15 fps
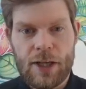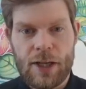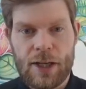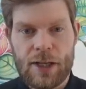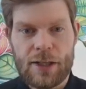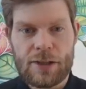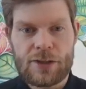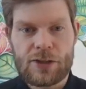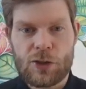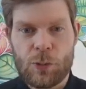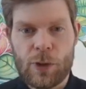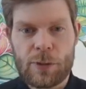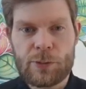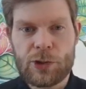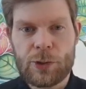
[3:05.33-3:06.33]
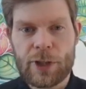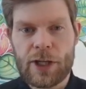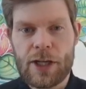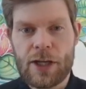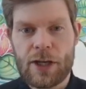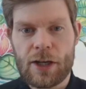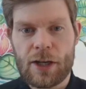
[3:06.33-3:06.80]
And so what I'm doing
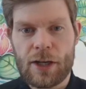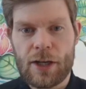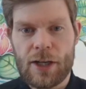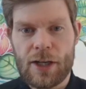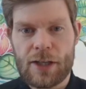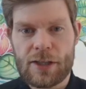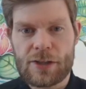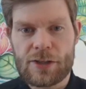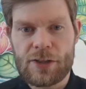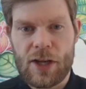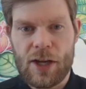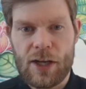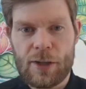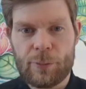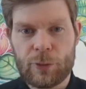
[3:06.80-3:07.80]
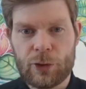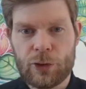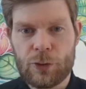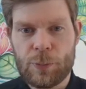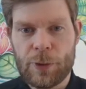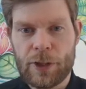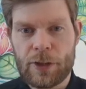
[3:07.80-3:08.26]
here is I'm
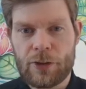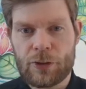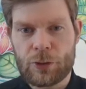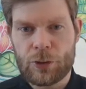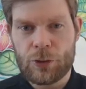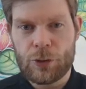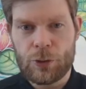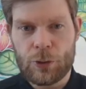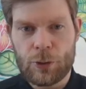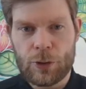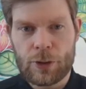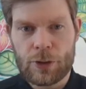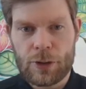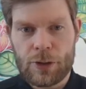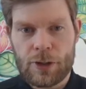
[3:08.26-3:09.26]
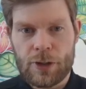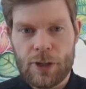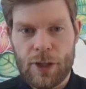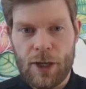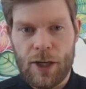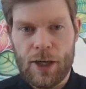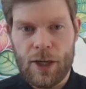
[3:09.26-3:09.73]
looping through,
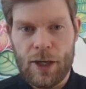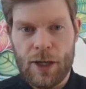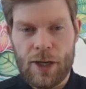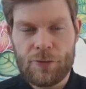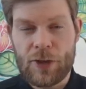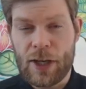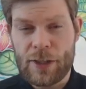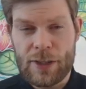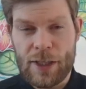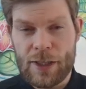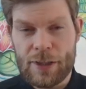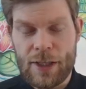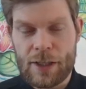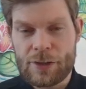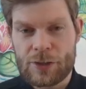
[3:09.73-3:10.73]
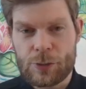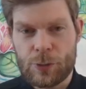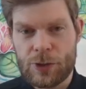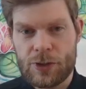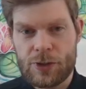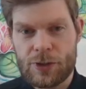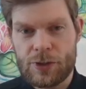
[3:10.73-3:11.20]
I've got an index,
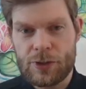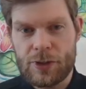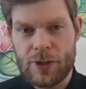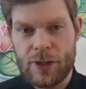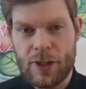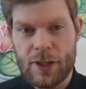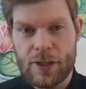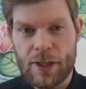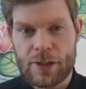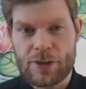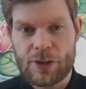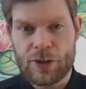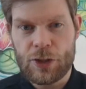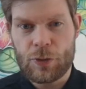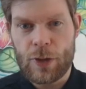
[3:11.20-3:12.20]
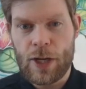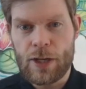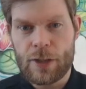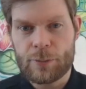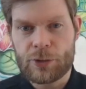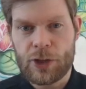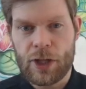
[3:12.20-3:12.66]
which is the index in the
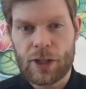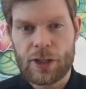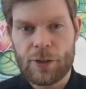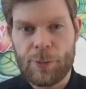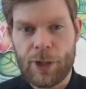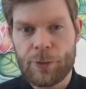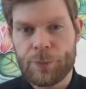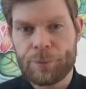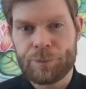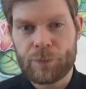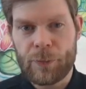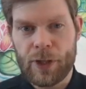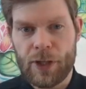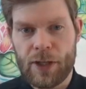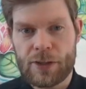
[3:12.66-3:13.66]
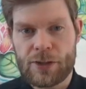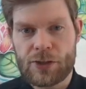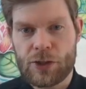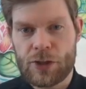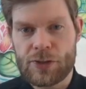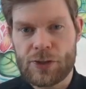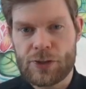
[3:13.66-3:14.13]
array I'm talking about. It
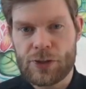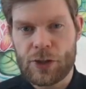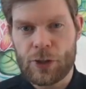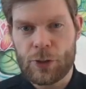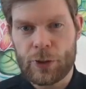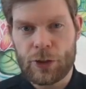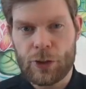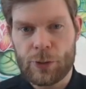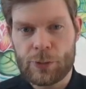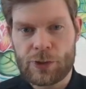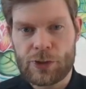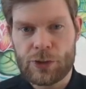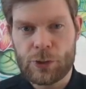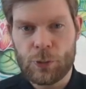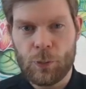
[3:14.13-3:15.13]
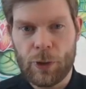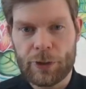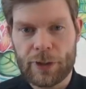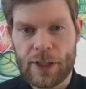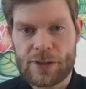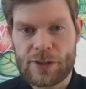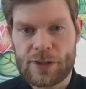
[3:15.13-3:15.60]
starts at 0 and goes to
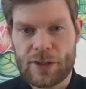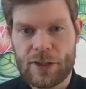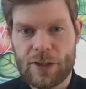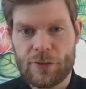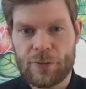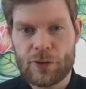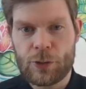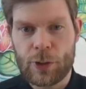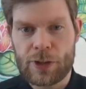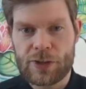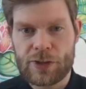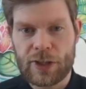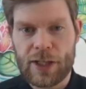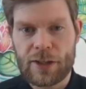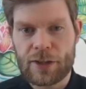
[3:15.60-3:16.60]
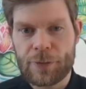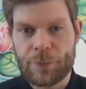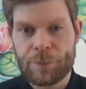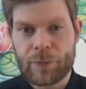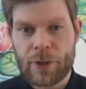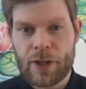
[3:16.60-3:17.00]
1 less than the inventory's length.